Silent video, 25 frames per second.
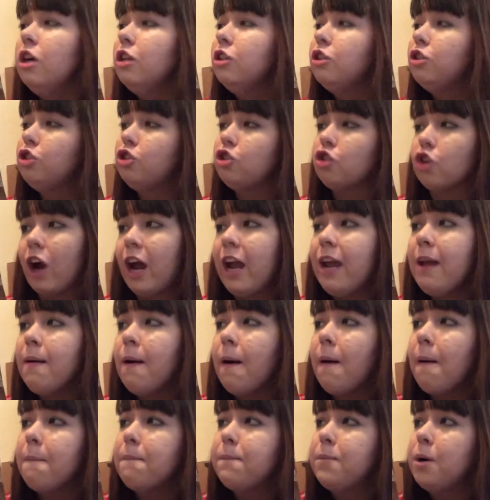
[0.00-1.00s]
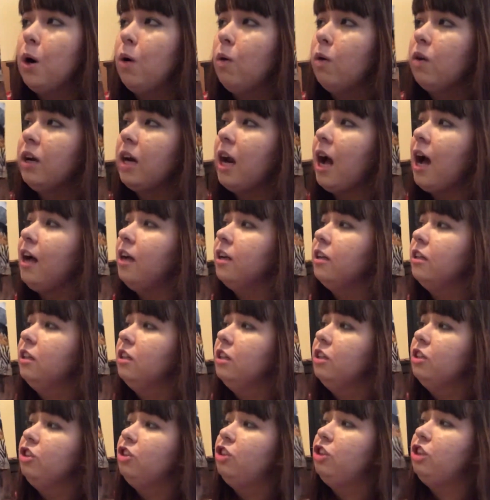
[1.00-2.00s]
Stripe, polka dot,
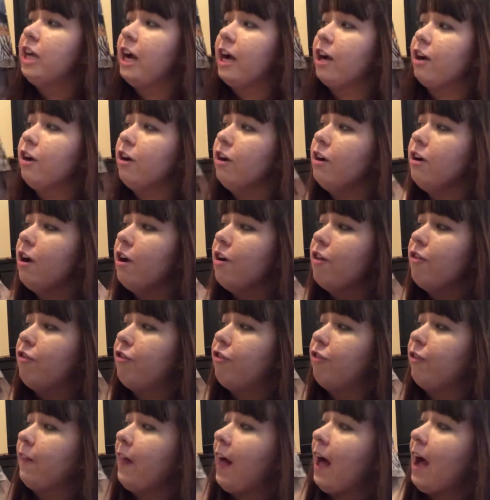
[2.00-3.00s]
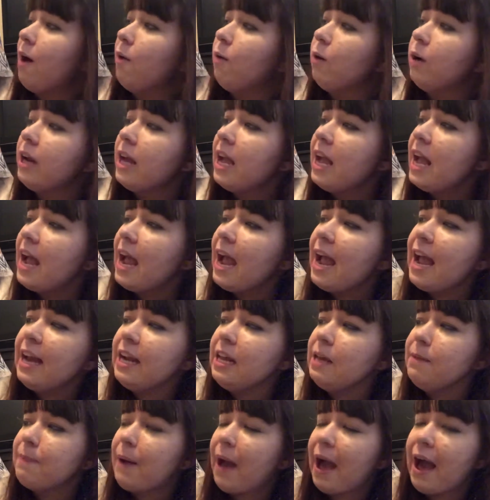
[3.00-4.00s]
checkered, flowered,
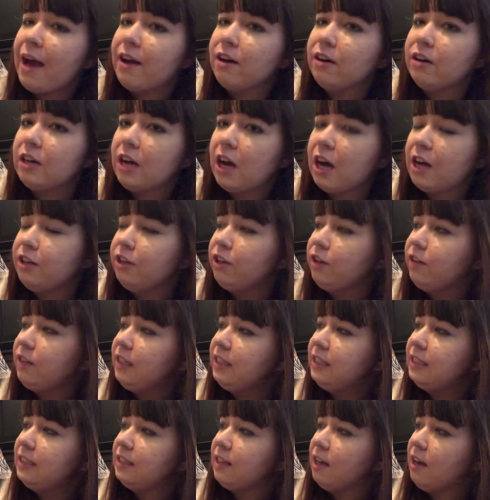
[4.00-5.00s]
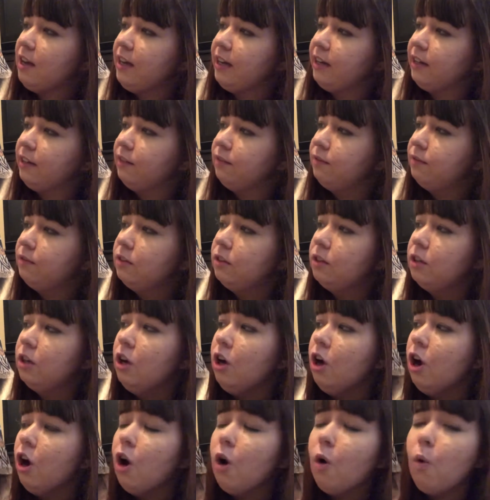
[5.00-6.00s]
any pattern under the sun.
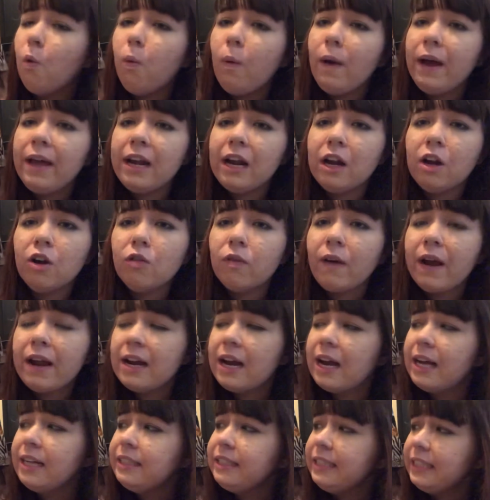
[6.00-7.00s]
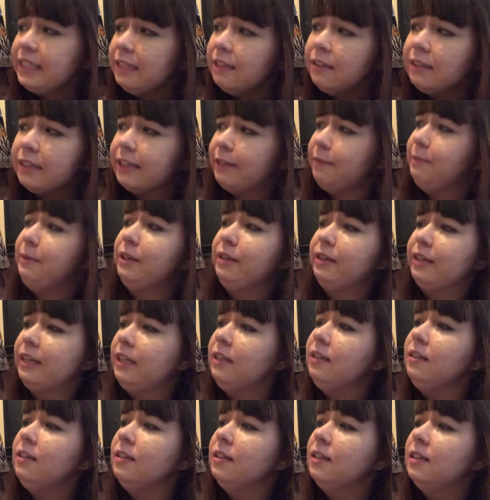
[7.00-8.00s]
What a great idea,
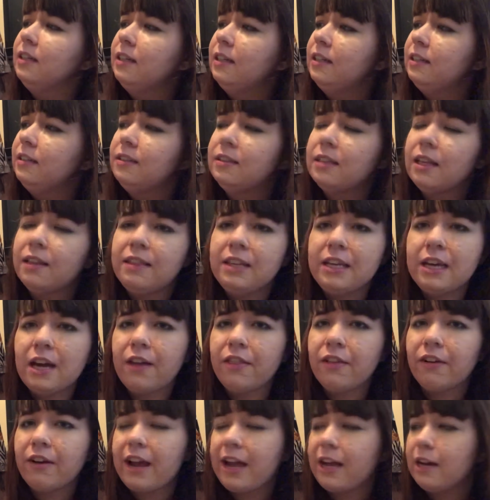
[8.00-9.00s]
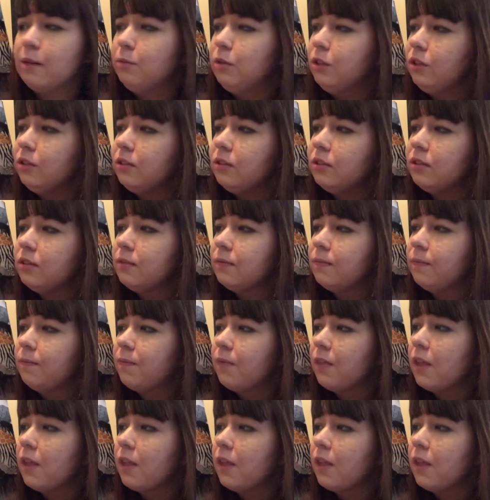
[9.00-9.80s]
Chameleon, said the other animals.